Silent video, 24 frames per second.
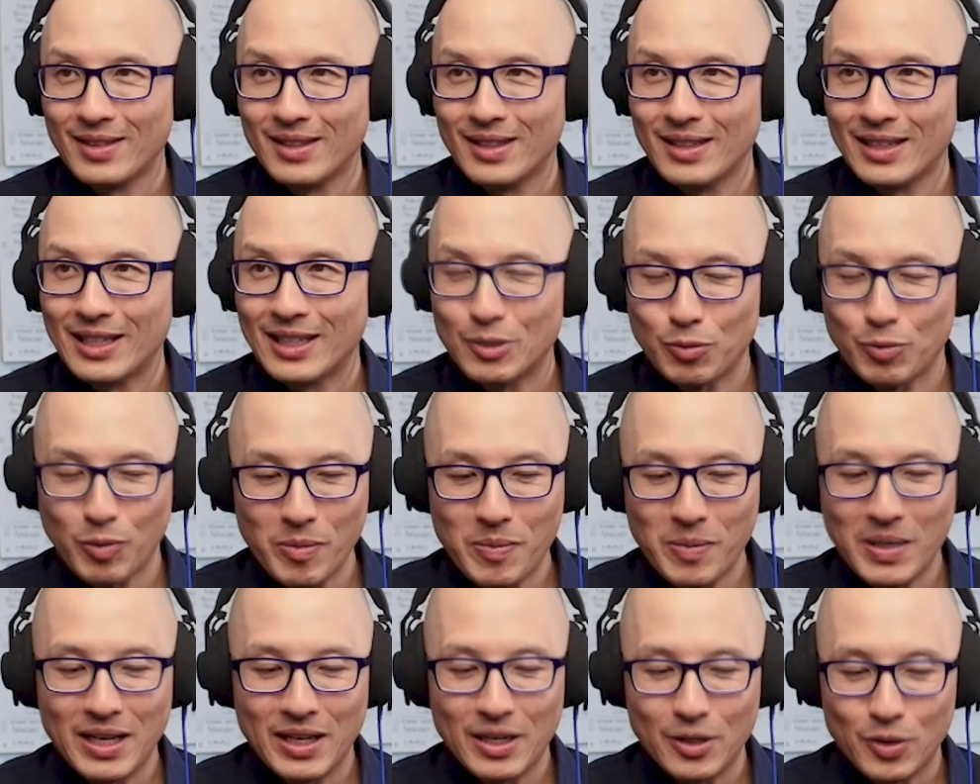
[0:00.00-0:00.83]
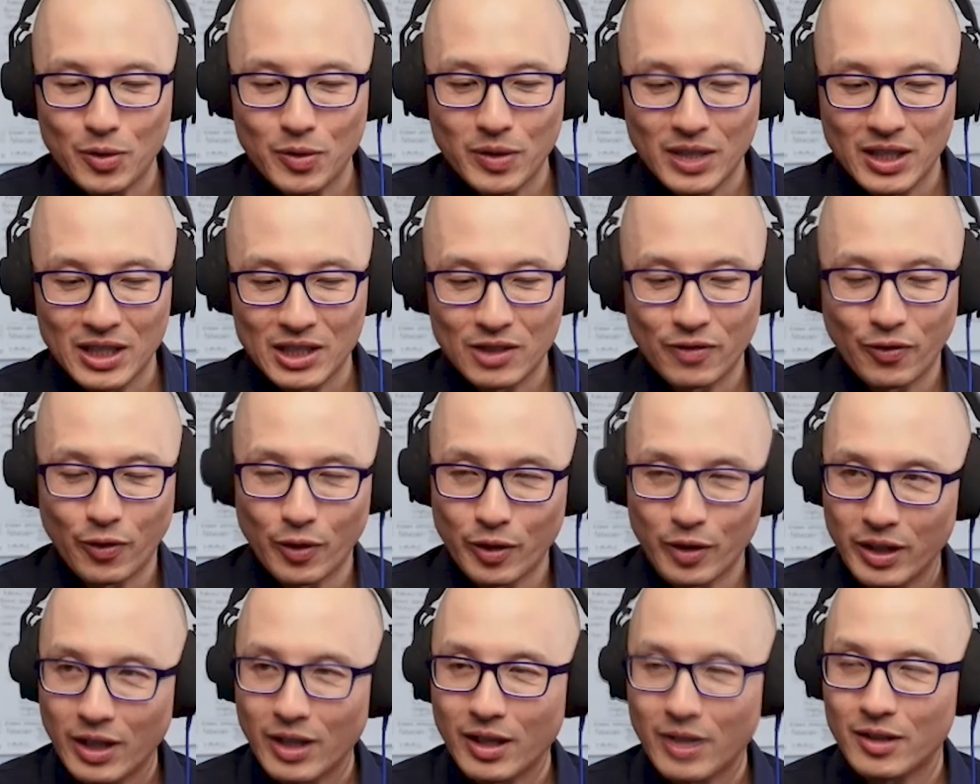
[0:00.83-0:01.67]
because we've been doing this for
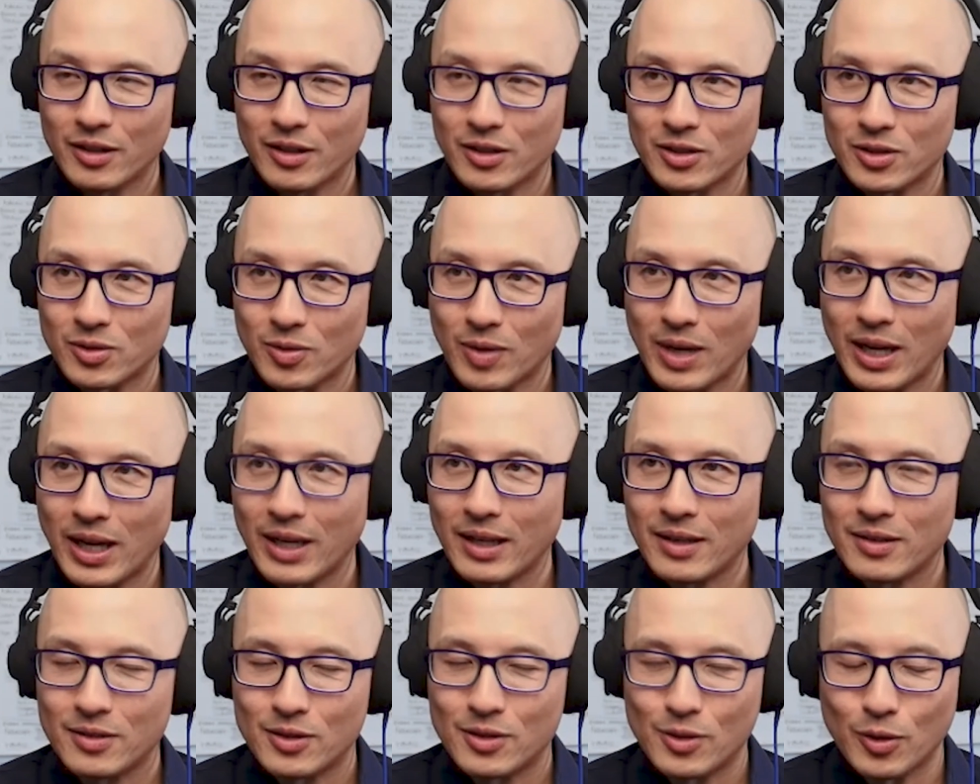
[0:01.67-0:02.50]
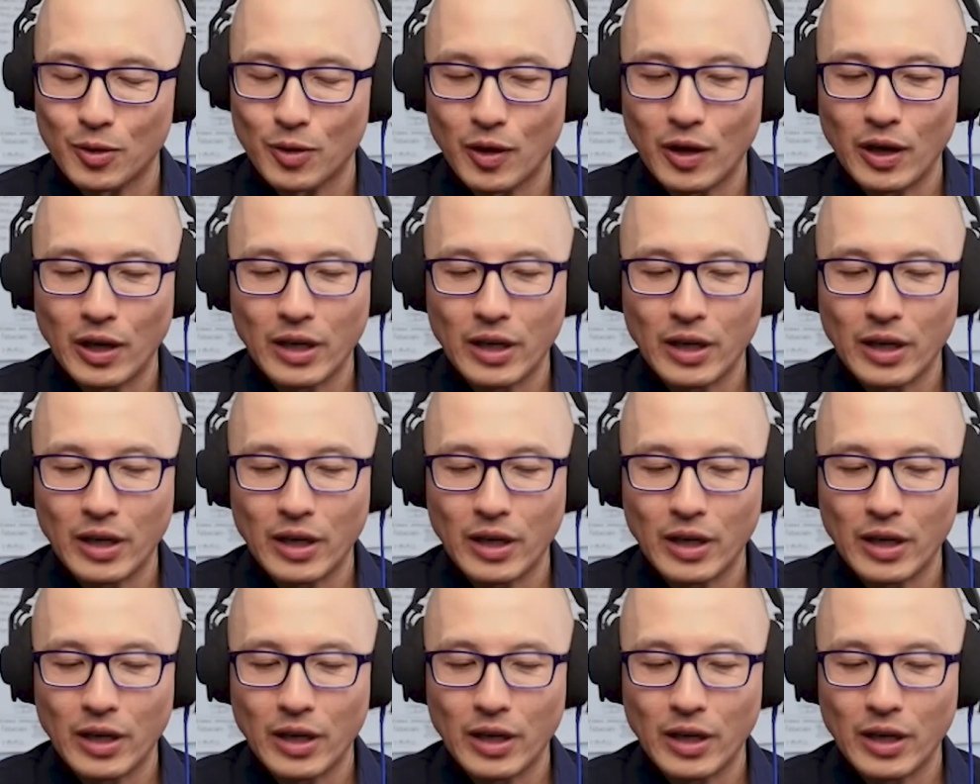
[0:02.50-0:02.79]
years, right? So they're